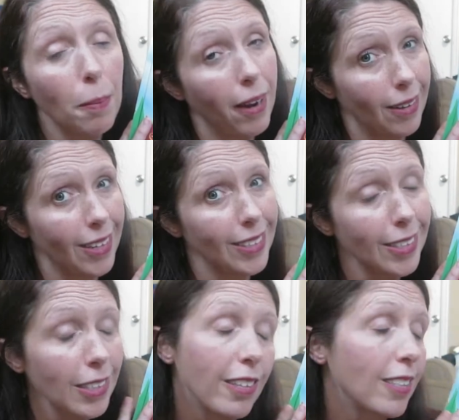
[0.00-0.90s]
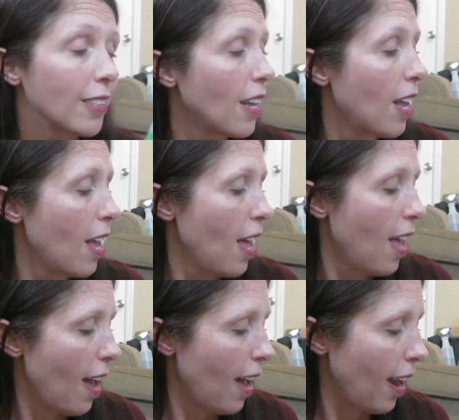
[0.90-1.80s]
Apparently it's a series.
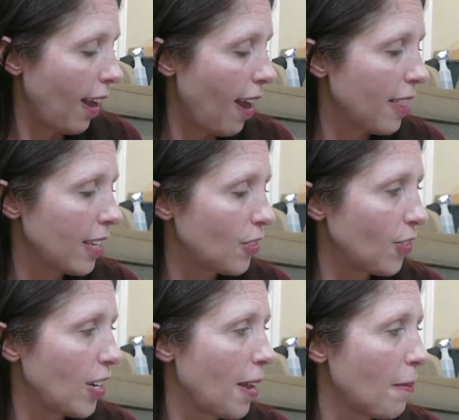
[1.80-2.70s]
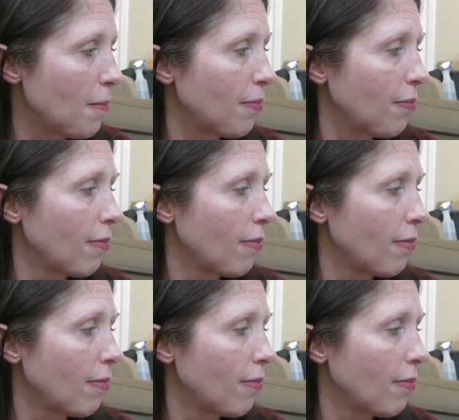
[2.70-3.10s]
And I got this for him.